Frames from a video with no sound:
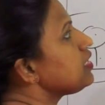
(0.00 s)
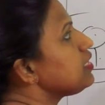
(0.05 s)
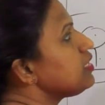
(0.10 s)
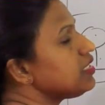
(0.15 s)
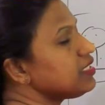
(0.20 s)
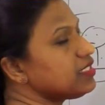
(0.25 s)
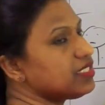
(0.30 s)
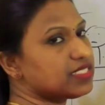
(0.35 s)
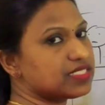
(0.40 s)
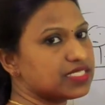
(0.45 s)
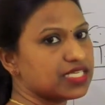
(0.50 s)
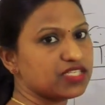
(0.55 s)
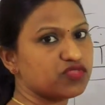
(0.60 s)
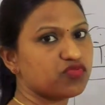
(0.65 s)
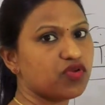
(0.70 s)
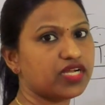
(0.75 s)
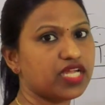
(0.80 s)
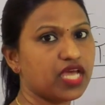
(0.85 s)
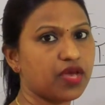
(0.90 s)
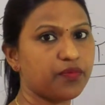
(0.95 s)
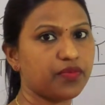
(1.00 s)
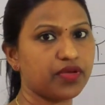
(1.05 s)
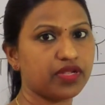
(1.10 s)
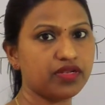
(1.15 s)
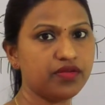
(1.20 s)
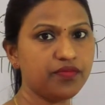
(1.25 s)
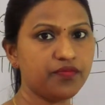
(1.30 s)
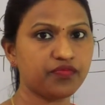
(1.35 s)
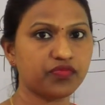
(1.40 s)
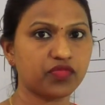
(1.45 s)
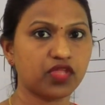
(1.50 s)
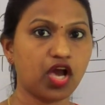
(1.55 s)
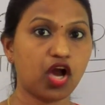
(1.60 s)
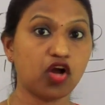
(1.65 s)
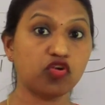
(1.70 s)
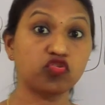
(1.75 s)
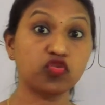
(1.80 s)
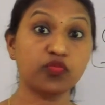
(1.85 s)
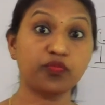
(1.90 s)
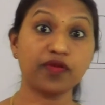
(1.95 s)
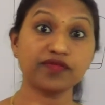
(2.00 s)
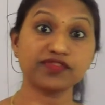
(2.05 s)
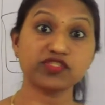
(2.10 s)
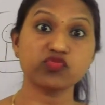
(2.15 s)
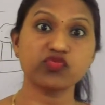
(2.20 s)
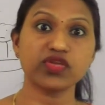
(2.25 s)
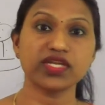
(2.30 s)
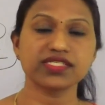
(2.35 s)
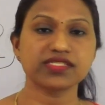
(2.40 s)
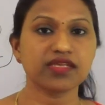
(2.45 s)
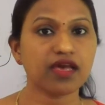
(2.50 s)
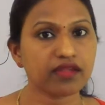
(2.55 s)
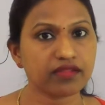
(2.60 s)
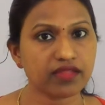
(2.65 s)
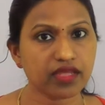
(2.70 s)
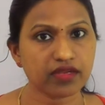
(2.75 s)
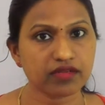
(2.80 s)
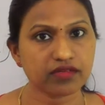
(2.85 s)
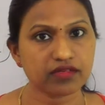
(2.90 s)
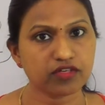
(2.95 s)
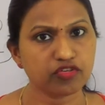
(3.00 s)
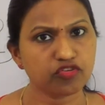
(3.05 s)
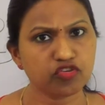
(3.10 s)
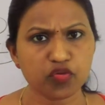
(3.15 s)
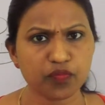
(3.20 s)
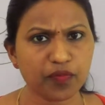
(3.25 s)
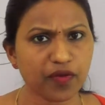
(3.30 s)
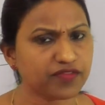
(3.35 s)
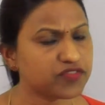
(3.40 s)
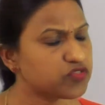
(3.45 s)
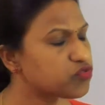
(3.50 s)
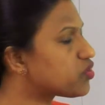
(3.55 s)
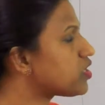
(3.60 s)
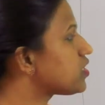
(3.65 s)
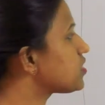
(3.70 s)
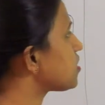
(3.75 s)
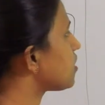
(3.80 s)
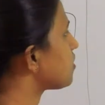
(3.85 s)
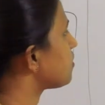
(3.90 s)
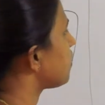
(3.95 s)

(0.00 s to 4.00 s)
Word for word: In this case, what happened? A group of students are there. Group of students are